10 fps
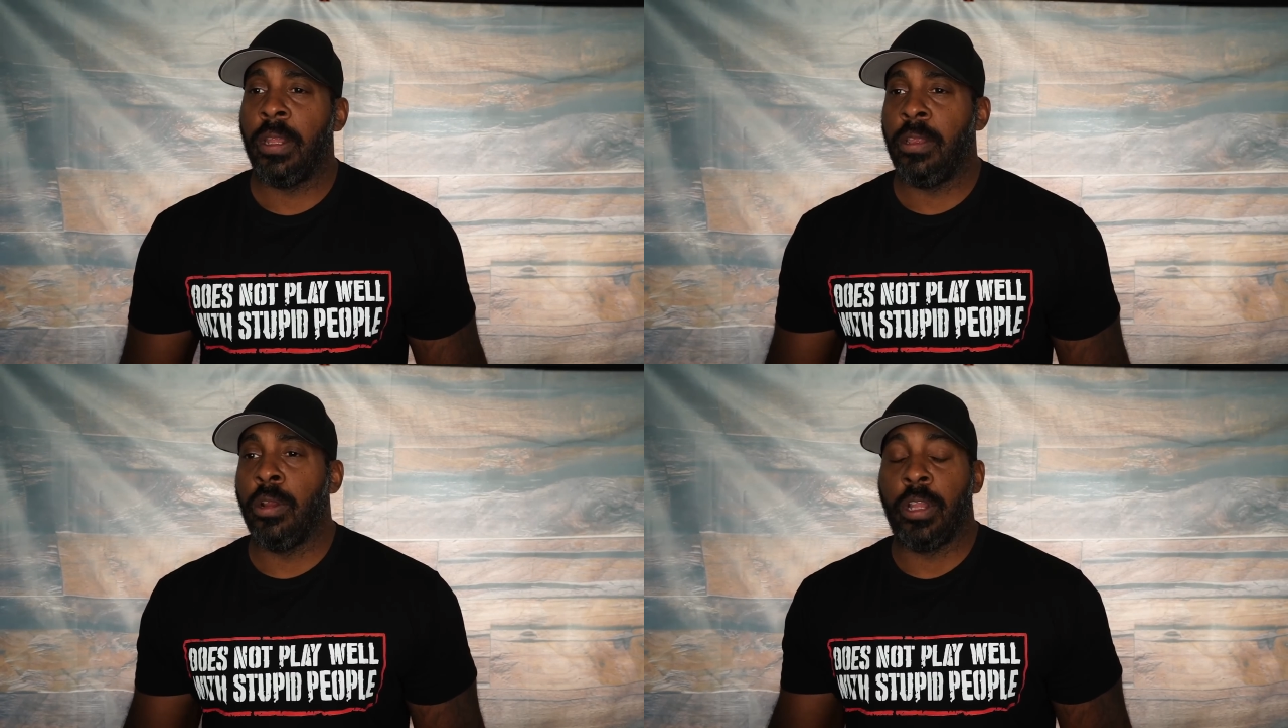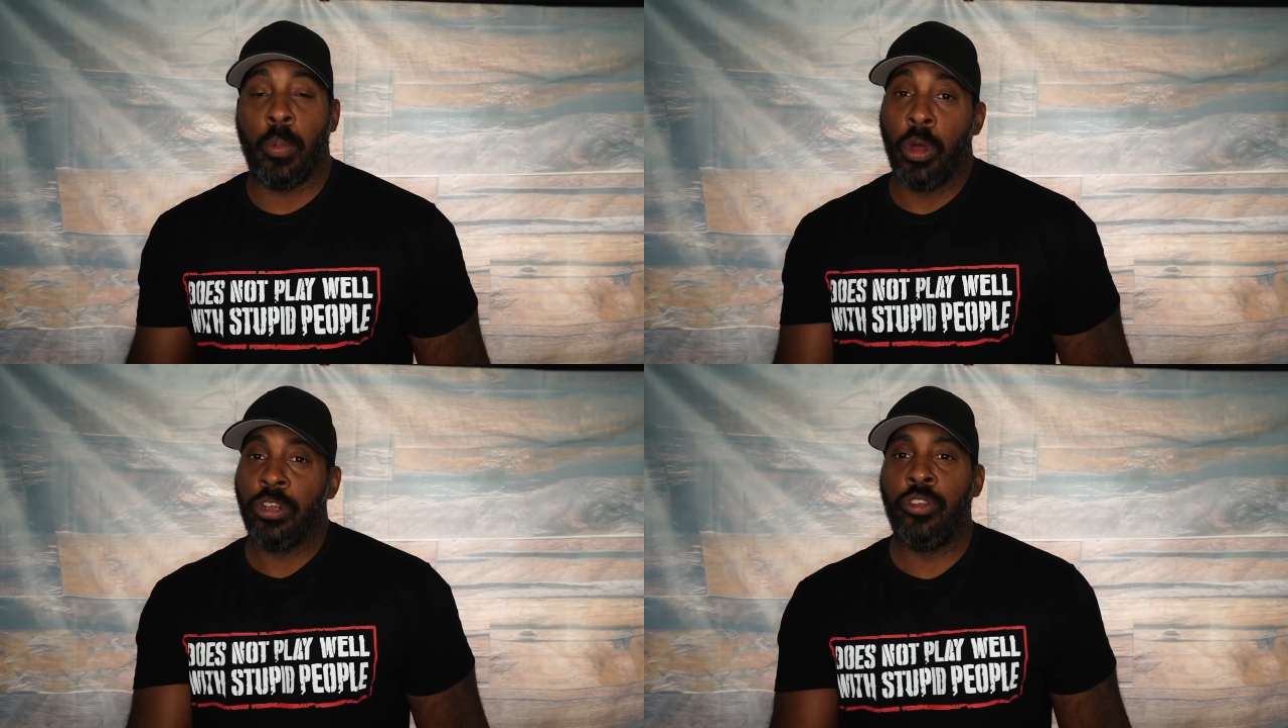You know, they
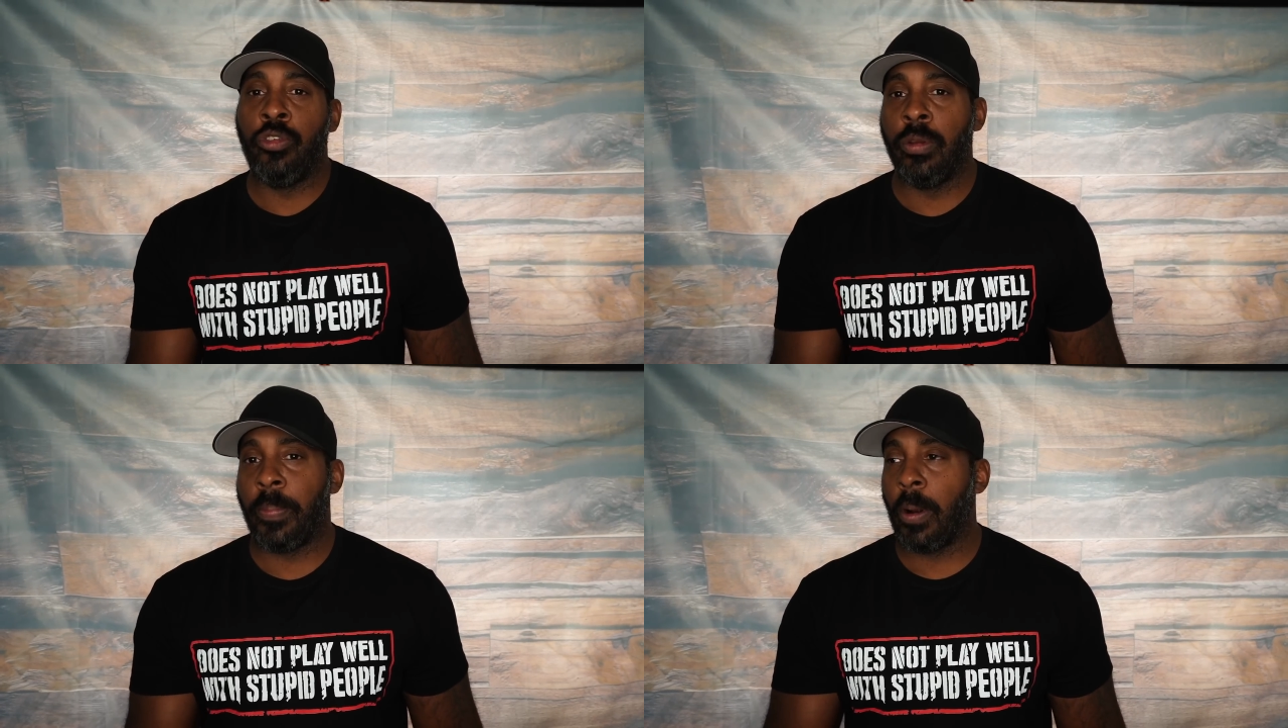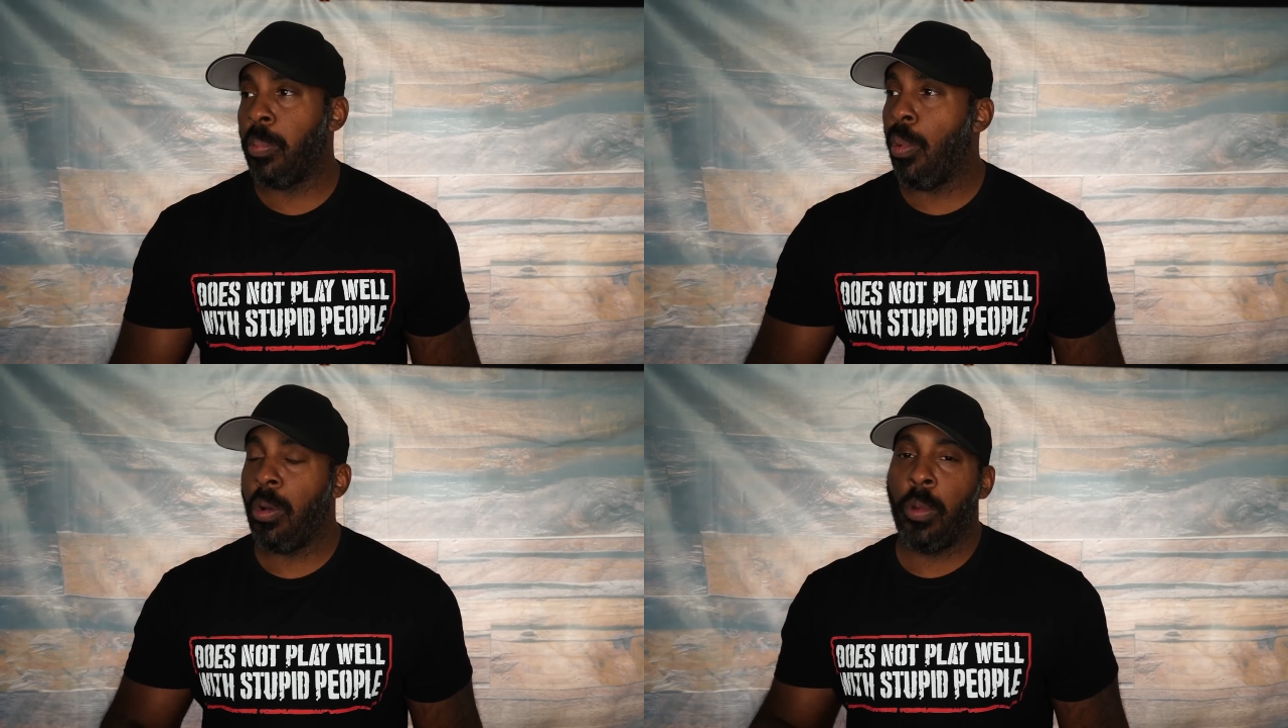wanted to do the
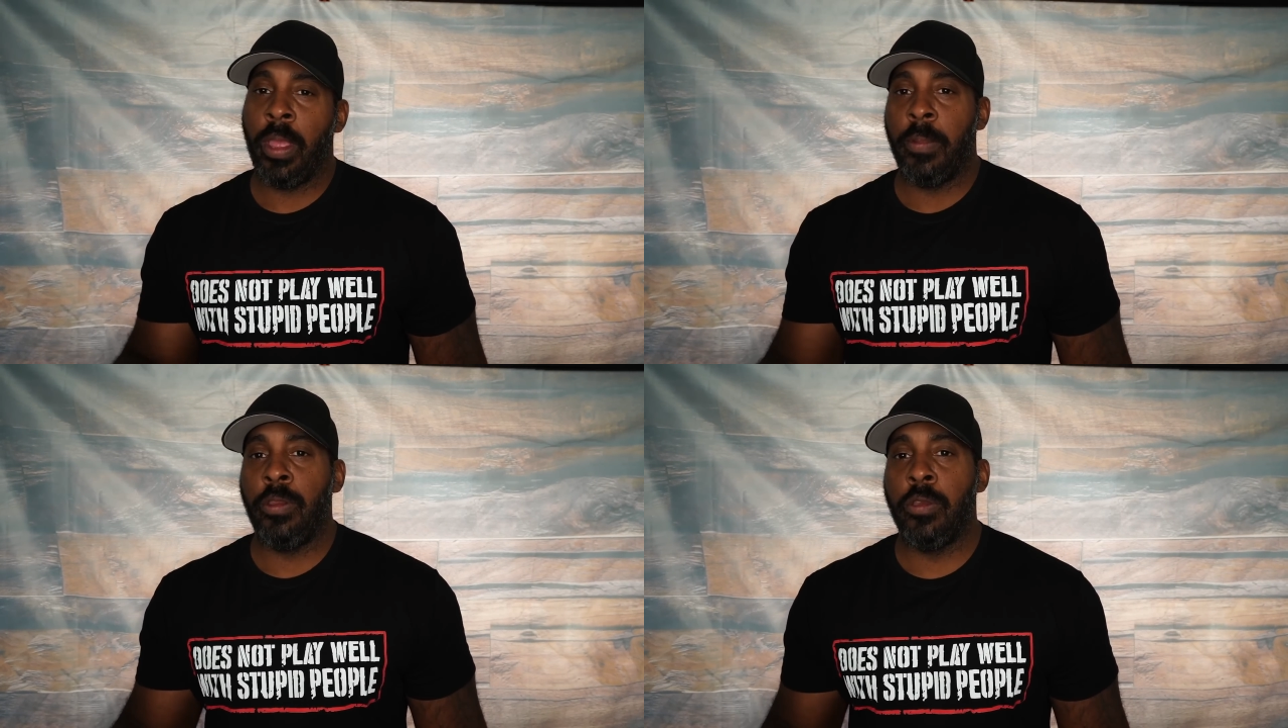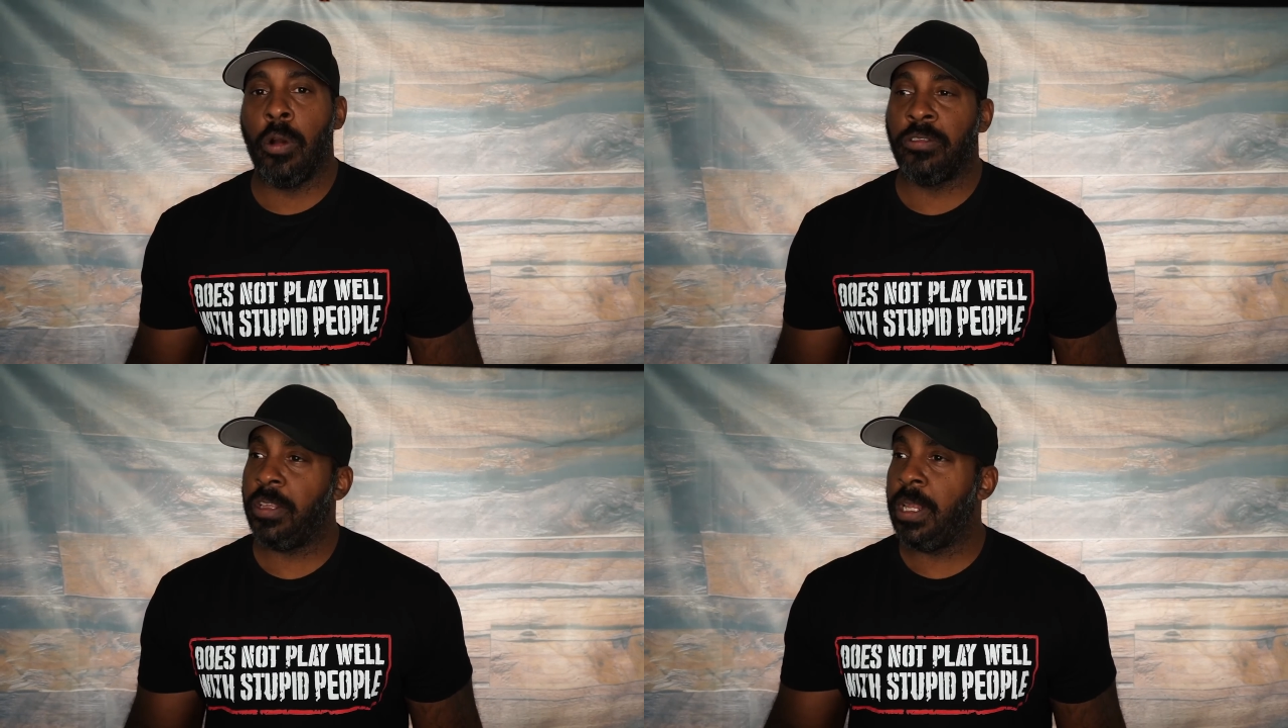purple walk with him in New
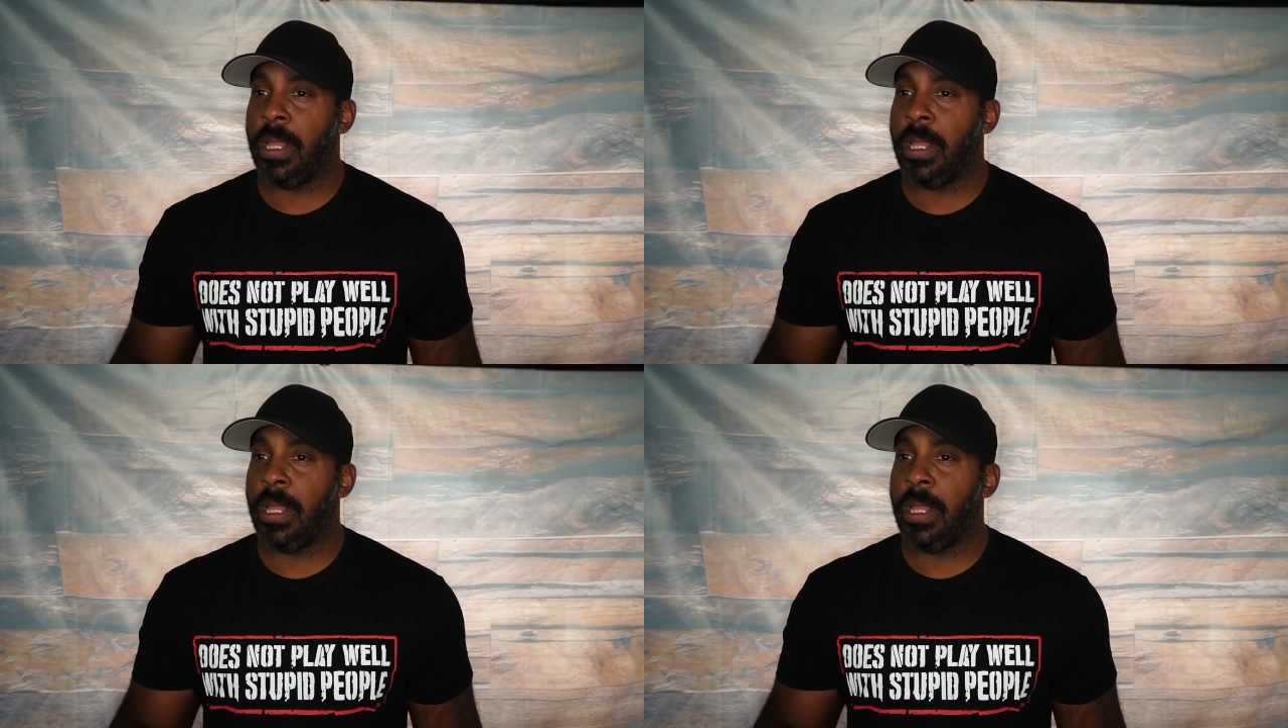York City.